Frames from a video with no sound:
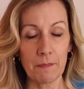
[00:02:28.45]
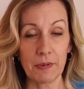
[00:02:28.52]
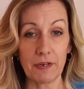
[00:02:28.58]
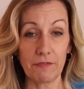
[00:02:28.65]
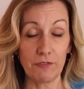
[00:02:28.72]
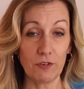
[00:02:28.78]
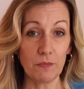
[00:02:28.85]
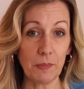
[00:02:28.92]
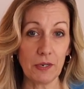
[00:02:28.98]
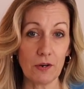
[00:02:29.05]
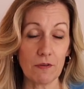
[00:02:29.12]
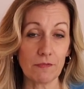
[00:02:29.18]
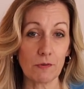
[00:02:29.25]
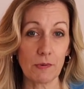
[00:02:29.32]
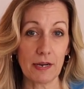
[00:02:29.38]
But if you've been
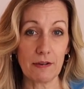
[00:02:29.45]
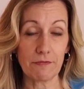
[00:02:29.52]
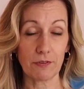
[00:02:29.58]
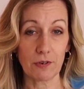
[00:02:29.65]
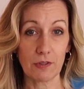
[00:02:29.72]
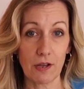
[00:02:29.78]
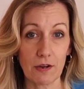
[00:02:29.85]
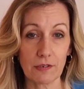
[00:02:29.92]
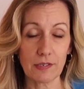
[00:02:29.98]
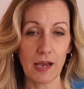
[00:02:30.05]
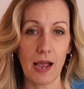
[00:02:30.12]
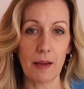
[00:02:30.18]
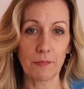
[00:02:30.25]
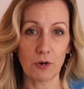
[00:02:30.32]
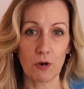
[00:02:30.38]
overweight for a long
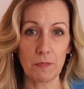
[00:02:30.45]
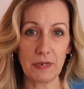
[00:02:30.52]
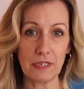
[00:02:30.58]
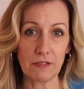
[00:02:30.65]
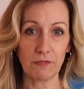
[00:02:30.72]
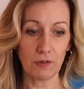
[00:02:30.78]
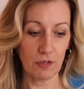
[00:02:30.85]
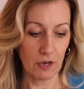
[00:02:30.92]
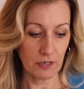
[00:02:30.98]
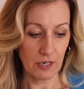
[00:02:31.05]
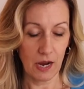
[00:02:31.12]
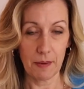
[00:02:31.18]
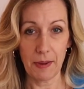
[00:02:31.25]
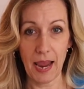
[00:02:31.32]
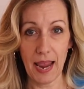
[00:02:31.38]
time or obese for a long
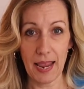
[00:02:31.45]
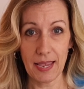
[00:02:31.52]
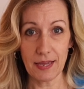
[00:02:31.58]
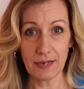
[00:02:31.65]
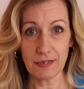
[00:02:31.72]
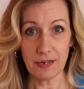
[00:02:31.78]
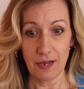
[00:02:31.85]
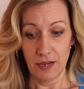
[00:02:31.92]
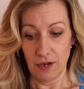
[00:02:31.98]
time and